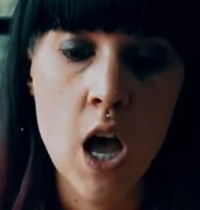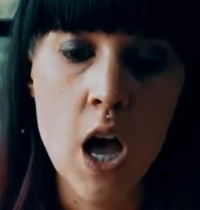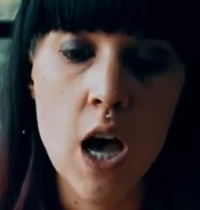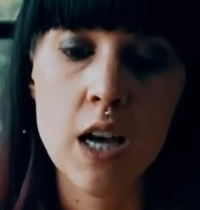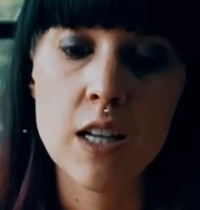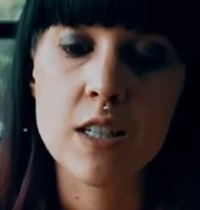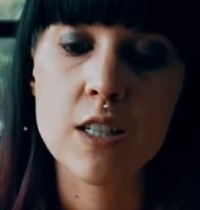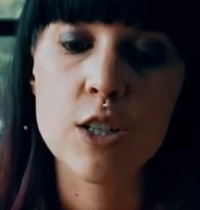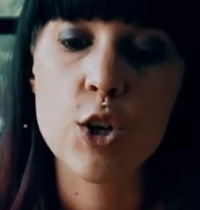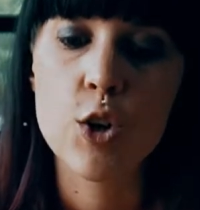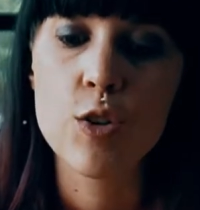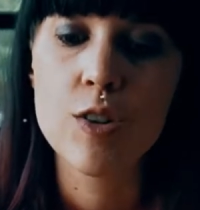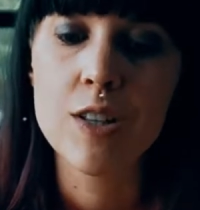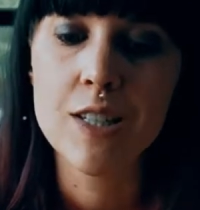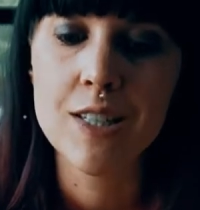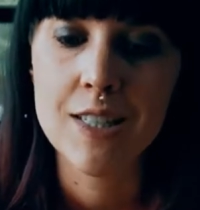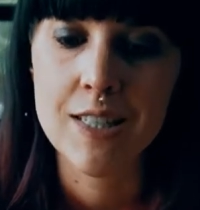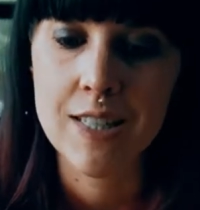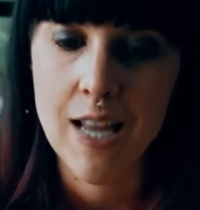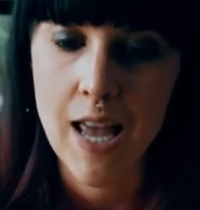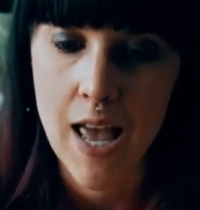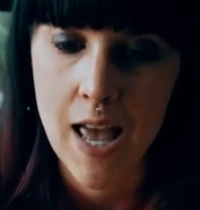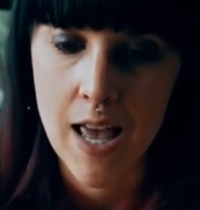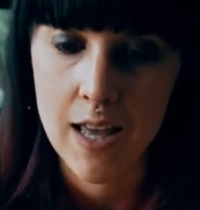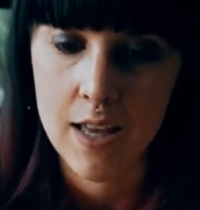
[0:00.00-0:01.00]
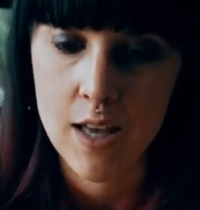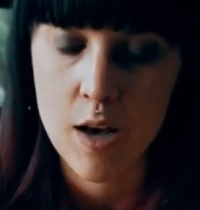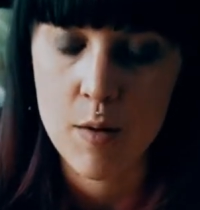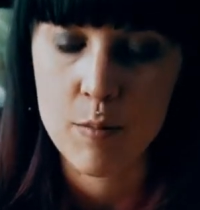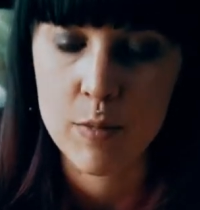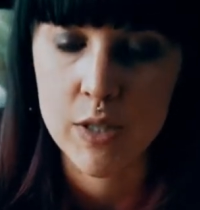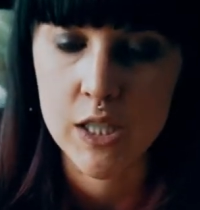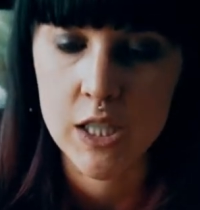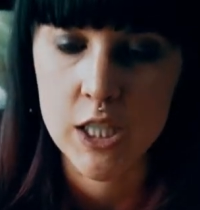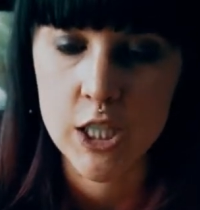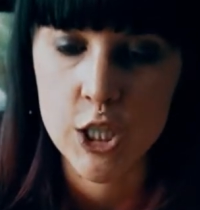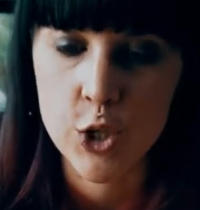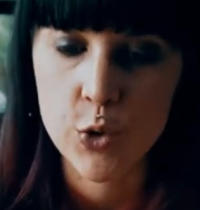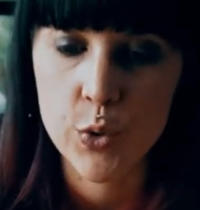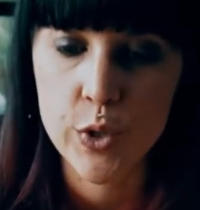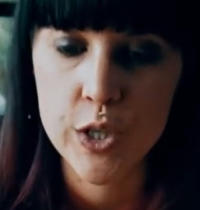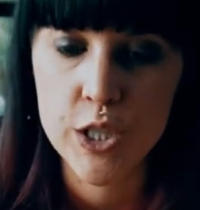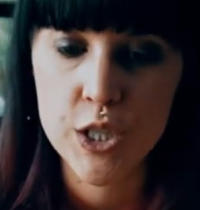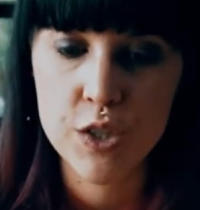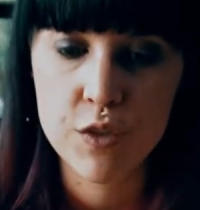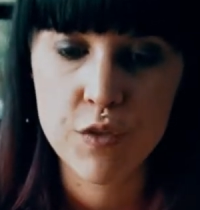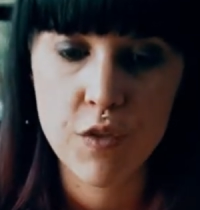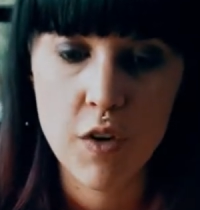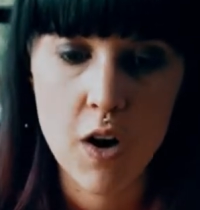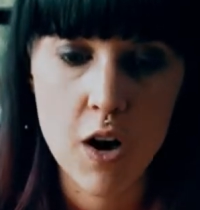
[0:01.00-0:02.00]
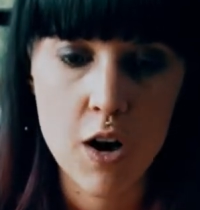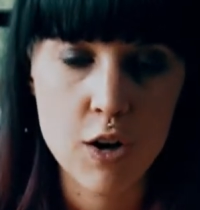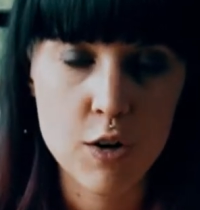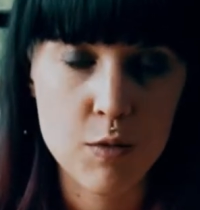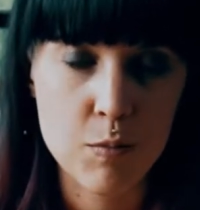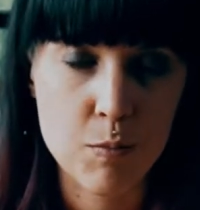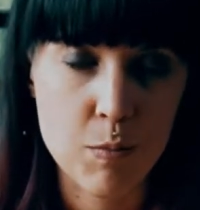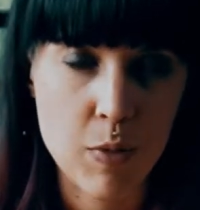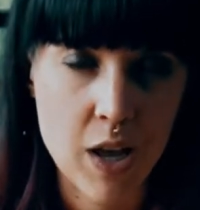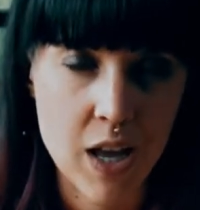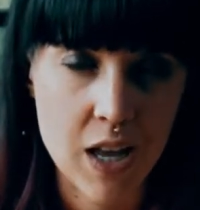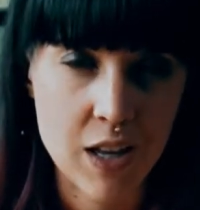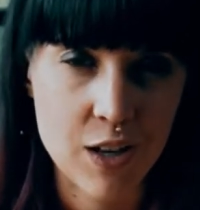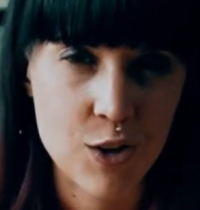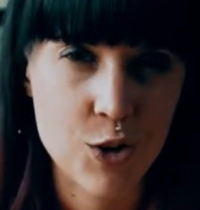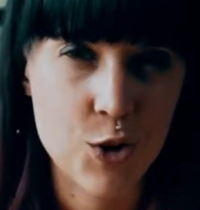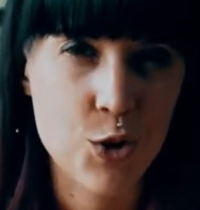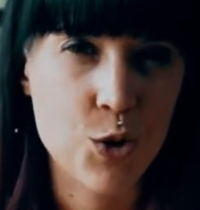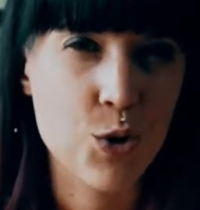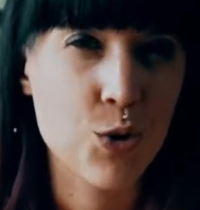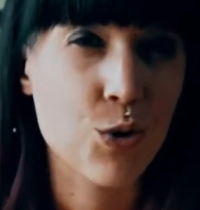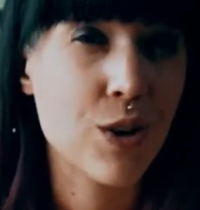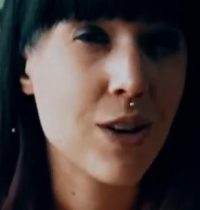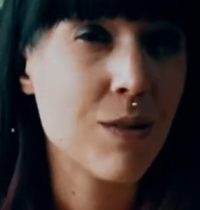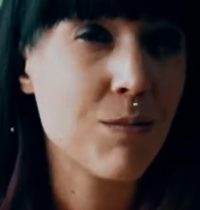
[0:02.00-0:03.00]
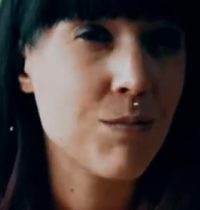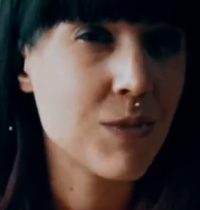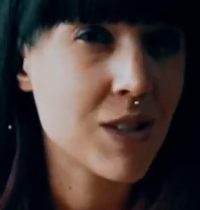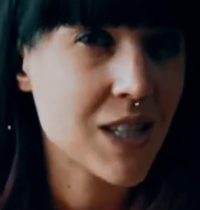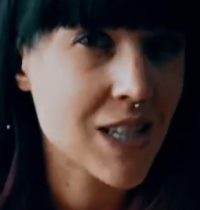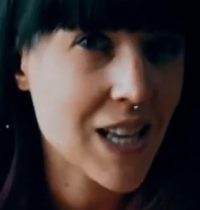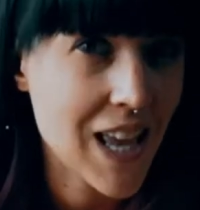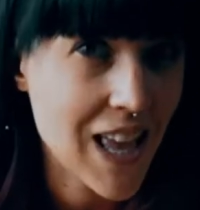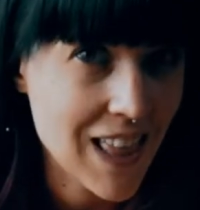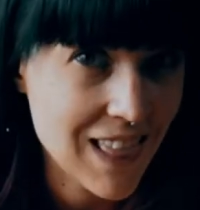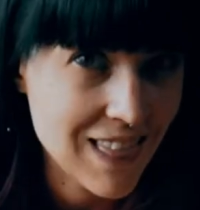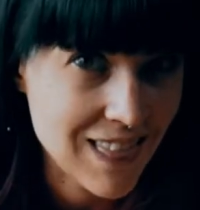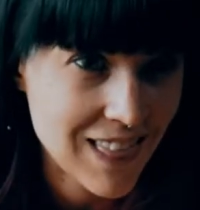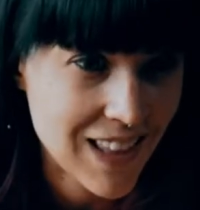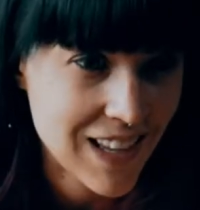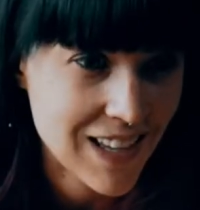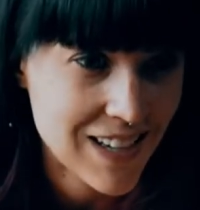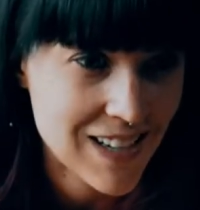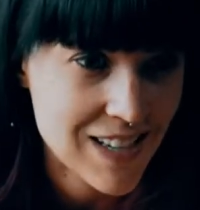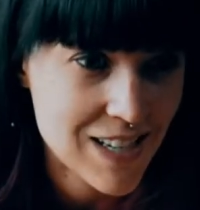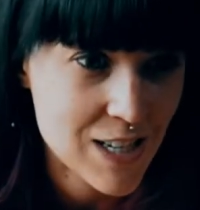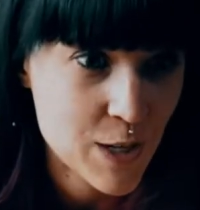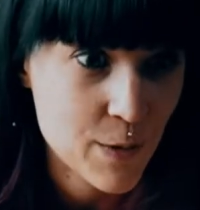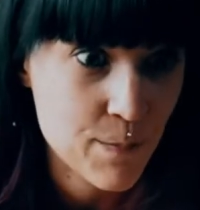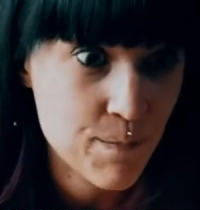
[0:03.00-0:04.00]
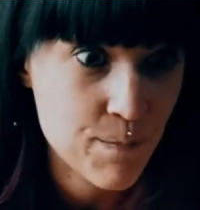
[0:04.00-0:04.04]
Until the day a mysterious fog bank creeps inland.